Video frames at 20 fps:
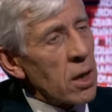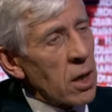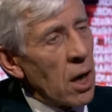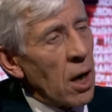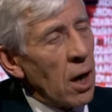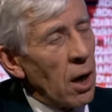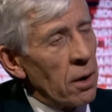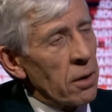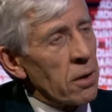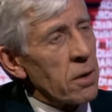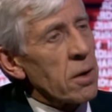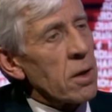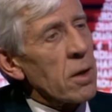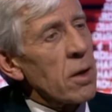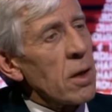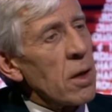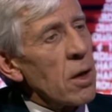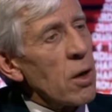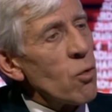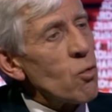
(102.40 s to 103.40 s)
can't
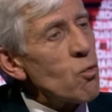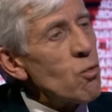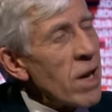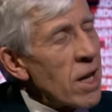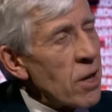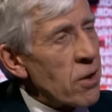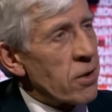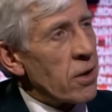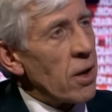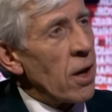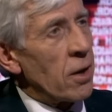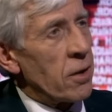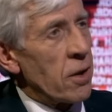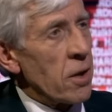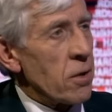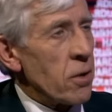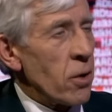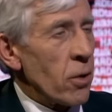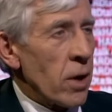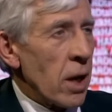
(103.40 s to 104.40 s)
restart
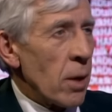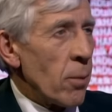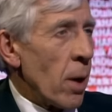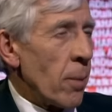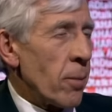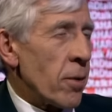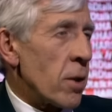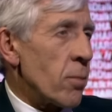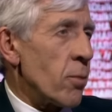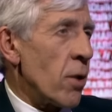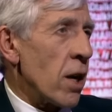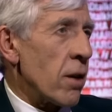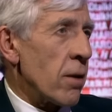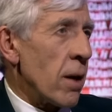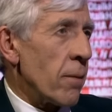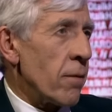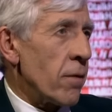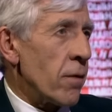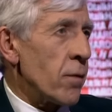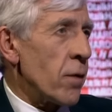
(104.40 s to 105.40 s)
its nuclear weapons
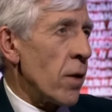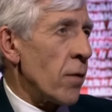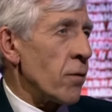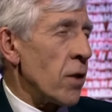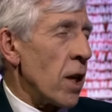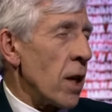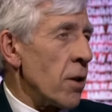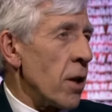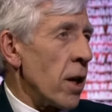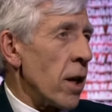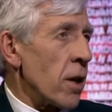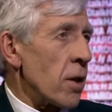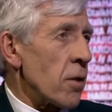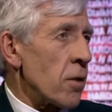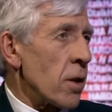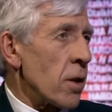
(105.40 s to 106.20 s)
program for 15 years.